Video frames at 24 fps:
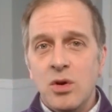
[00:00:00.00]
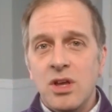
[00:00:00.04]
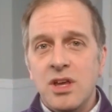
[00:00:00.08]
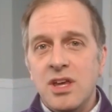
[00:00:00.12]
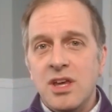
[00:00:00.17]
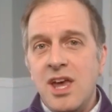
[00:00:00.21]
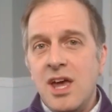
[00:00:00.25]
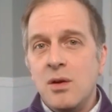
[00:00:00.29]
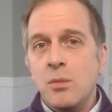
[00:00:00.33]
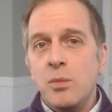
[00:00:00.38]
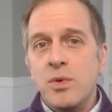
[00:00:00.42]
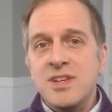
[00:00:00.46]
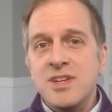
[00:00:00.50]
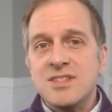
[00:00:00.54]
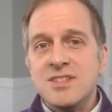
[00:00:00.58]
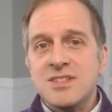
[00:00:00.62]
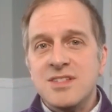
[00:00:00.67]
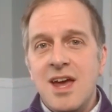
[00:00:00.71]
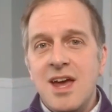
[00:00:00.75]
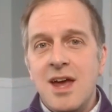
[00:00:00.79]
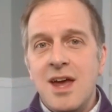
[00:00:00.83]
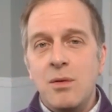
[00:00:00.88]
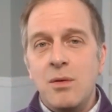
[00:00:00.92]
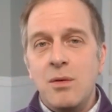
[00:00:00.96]
Can we
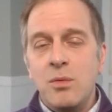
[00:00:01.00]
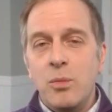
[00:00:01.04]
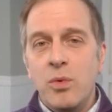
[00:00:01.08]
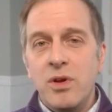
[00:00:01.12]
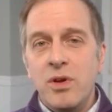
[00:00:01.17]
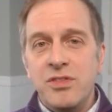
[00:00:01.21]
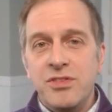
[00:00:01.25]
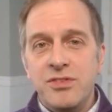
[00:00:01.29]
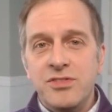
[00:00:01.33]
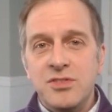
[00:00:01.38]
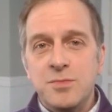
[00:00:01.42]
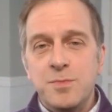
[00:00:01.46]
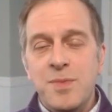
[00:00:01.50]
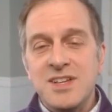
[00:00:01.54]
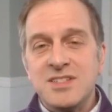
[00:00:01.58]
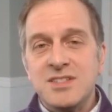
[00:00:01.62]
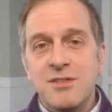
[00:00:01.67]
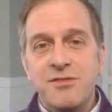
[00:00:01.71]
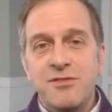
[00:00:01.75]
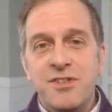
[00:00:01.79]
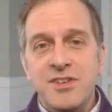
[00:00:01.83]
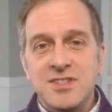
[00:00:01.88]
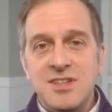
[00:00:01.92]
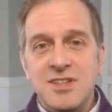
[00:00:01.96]
say with
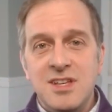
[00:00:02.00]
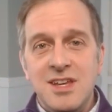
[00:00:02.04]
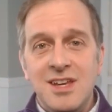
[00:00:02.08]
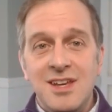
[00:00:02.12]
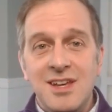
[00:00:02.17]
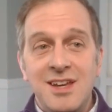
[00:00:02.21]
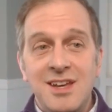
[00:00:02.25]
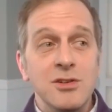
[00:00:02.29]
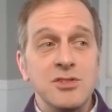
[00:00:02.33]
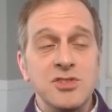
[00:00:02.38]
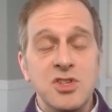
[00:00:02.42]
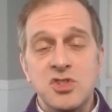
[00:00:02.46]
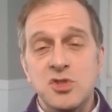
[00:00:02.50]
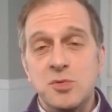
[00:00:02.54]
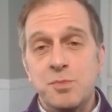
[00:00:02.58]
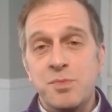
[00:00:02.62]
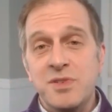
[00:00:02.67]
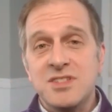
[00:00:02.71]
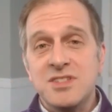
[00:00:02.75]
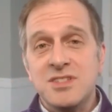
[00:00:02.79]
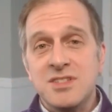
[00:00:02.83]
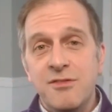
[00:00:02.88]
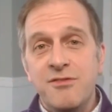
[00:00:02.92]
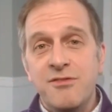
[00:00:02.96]
specificity, here's a
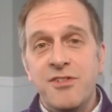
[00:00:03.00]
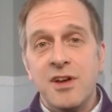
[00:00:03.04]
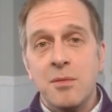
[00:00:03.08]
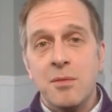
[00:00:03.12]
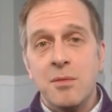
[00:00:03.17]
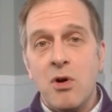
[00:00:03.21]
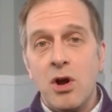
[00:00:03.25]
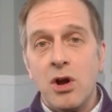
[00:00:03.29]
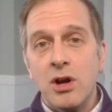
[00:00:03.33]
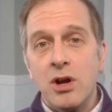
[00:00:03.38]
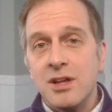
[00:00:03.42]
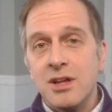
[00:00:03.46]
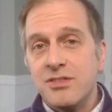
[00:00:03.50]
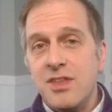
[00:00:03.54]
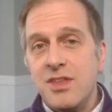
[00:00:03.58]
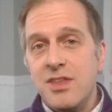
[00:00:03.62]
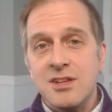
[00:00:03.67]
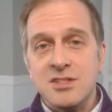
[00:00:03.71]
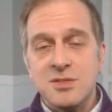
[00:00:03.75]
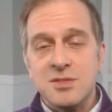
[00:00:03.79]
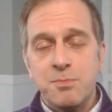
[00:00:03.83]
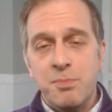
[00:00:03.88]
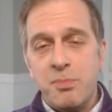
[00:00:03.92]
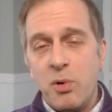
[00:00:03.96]
specific market that
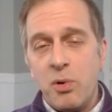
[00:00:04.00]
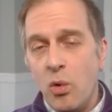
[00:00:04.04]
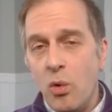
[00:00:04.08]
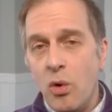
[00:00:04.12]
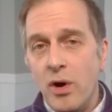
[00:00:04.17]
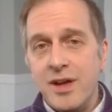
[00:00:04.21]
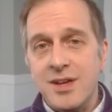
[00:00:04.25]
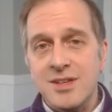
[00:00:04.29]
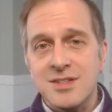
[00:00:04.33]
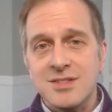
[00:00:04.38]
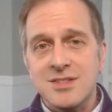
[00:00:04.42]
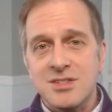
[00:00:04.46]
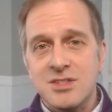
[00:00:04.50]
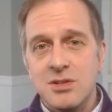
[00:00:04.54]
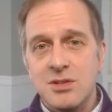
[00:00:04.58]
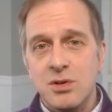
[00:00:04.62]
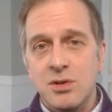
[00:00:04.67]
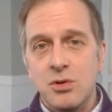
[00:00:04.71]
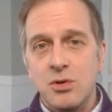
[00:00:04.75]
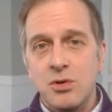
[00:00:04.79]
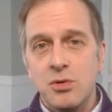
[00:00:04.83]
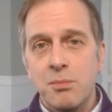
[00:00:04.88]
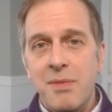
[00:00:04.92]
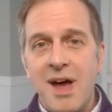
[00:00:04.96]
is poised
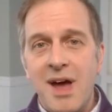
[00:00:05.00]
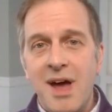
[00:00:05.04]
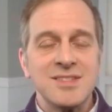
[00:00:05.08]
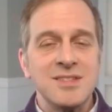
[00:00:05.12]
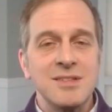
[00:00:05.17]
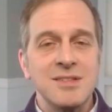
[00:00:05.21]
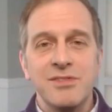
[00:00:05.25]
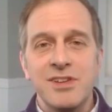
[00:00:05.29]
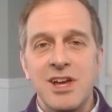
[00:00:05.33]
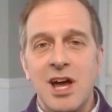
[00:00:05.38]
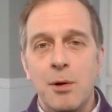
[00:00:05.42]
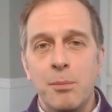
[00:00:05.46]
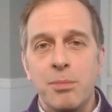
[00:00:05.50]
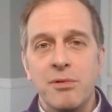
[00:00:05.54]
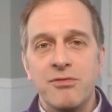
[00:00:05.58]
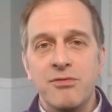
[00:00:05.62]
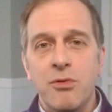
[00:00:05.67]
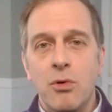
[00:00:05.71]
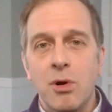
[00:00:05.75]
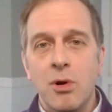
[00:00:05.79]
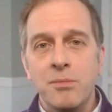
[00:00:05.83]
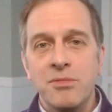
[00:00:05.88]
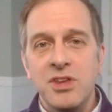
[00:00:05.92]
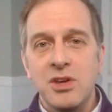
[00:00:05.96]
to massively
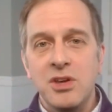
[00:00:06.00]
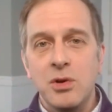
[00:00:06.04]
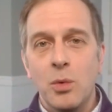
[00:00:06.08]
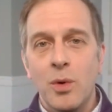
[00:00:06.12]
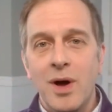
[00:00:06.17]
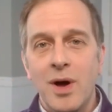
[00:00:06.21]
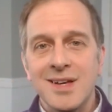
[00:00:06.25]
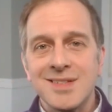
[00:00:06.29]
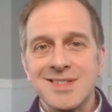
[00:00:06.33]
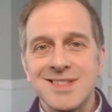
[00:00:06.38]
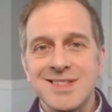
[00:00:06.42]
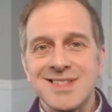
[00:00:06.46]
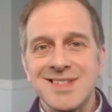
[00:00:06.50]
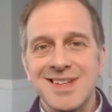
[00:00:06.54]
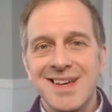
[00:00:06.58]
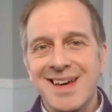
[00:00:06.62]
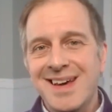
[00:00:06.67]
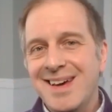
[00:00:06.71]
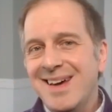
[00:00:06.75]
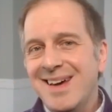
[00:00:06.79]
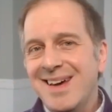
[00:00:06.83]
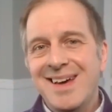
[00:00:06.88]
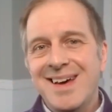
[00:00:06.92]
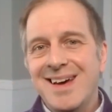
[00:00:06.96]
outperform the US?
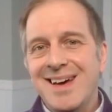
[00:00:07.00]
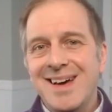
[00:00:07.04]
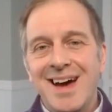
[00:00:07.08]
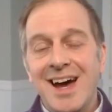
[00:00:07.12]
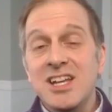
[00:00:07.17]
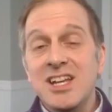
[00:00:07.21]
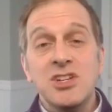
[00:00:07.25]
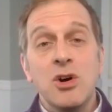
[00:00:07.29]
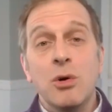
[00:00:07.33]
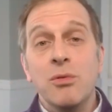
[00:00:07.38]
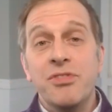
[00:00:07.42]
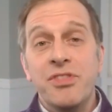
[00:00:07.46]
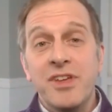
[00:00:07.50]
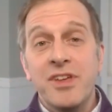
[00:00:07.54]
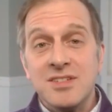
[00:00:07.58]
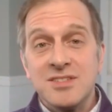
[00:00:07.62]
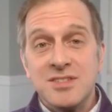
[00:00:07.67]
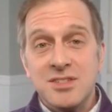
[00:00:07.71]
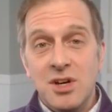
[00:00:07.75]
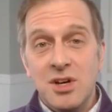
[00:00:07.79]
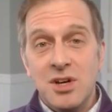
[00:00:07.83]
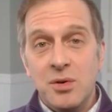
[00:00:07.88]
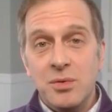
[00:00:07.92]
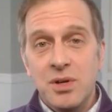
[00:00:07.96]
I don't think
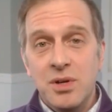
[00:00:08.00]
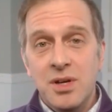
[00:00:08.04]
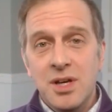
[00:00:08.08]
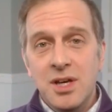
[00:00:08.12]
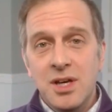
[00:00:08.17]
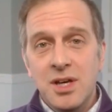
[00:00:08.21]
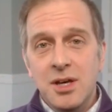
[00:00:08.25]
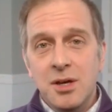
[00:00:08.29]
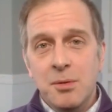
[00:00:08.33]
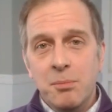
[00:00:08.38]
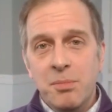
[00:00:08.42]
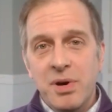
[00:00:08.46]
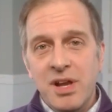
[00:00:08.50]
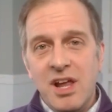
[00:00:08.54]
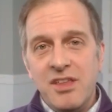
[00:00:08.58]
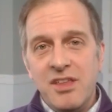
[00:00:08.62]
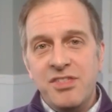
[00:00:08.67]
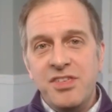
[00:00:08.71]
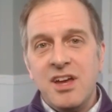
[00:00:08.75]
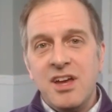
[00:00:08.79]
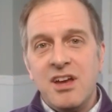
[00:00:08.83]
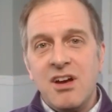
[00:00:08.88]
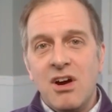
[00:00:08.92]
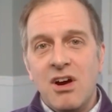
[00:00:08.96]
so. But I
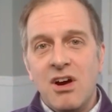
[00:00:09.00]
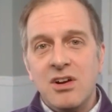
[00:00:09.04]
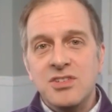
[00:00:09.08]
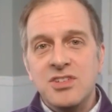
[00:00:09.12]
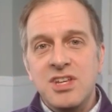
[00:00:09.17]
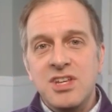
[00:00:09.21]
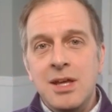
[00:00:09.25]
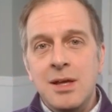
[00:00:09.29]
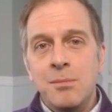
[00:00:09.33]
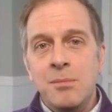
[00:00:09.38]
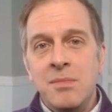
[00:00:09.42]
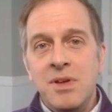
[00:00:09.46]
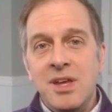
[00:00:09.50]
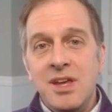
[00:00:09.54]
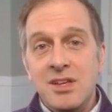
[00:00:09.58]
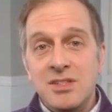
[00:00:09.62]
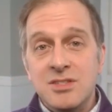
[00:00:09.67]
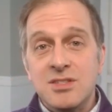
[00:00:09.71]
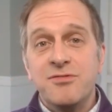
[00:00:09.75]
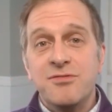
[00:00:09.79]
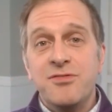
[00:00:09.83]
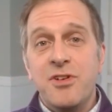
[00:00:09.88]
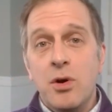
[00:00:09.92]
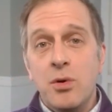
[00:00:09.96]
think our team
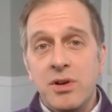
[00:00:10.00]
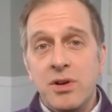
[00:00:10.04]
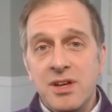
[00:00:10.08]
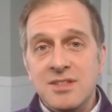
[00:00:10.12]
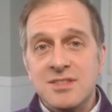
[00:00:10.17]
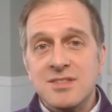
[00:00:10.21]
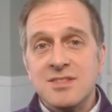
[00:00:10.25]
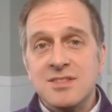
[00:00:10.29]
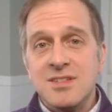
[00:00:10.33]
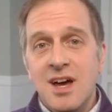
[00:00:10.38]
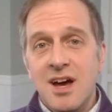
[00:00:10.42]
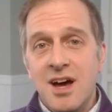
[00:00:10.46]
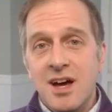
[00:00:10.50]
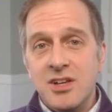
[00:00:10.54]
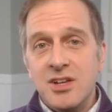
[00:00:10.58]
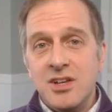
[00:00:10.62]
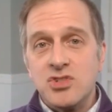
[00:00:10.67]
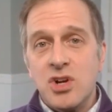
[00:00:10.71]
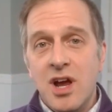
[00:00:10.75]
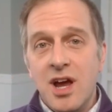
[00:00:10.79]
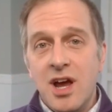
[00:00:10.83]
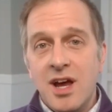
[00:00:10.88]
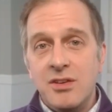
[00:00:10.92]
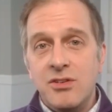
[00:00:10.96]
is focused on
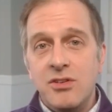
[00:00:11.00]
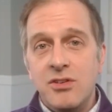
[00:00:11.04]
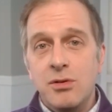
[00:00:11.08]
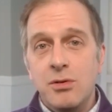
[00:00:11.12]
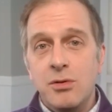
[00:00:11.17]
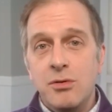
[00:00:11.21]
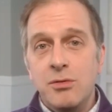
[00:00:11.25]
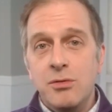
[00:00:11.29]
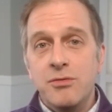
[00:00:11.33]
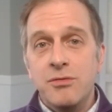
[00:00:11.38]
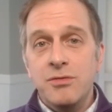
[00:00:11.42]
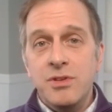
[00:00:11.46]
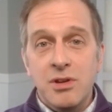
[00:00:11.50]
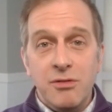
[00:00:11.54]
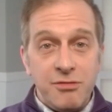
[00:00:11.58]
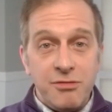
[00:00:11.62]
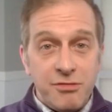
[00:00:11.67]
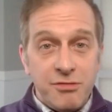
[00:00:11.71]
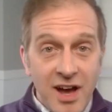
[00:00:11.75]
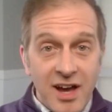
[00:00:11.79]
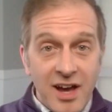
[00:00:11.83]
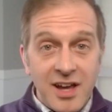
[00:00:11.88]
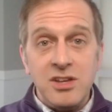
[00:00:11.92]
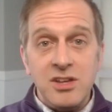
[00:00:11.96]
trying to,
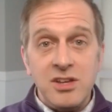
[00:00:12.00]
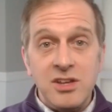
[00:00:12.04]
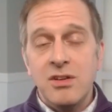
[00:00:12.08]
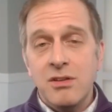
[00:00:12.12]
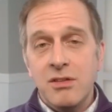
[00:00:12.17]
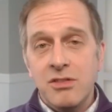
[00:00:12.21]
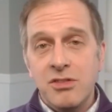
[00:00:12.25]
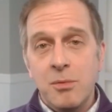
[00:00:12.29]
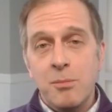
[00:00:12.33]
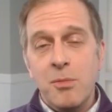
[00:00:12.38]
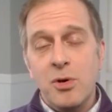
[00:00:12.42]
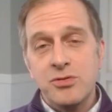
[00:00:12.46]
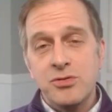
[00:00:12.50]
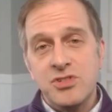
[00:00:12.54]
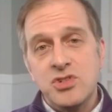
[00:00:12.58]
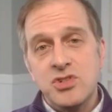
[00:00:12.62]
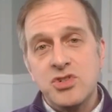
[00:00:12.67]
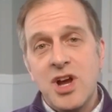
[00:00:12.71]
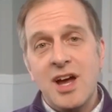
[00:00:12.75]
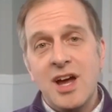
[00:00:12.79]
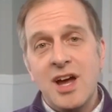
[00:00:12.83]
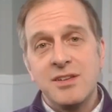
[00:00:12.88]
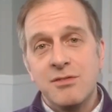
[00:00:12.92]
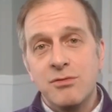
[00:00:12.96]
find the most
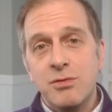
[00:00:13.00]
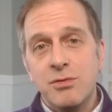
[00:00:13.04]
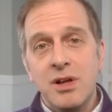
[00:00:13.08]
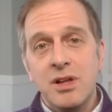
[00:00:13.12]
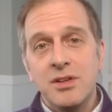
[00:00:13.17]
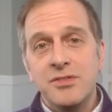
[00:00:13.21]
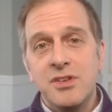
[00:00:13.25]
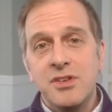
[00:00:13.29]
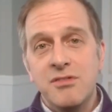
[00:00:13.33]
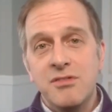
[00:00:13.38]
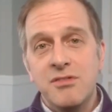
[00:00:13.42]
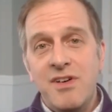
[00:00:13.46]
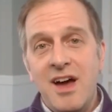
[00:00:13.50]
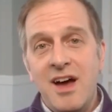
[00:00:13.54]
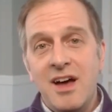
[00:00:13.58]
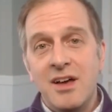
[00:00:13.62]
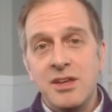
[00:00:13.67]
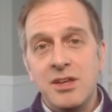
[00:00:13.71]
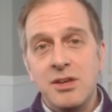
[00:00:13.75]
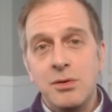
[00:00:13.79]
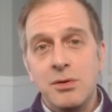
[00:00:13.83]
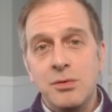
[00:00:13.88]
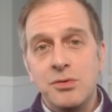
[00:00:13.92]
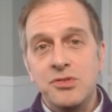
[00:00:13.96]
attractive relative
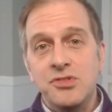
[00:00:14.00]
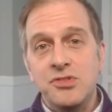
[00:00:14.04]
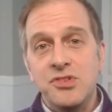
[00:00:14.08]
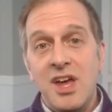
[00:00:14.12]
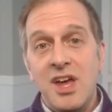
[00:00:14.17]
values,